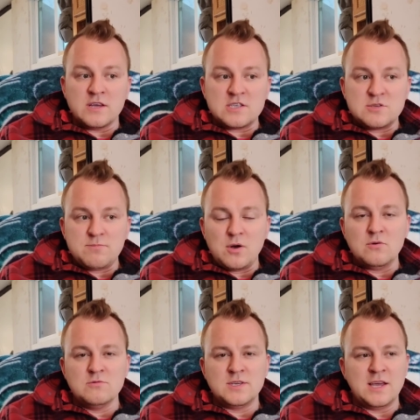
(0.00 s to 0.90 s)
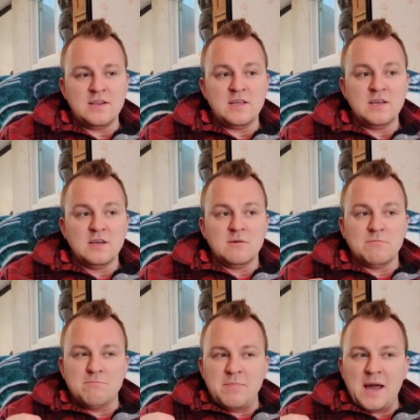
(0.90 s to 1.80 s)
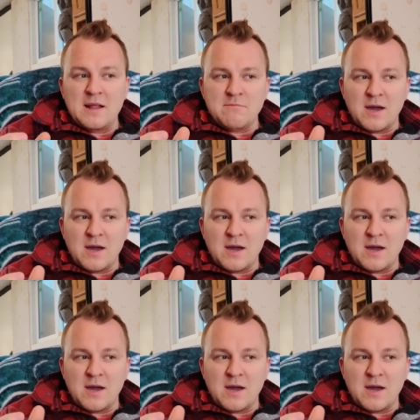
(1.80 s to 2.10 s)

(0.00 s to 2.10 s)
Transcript: expose any bad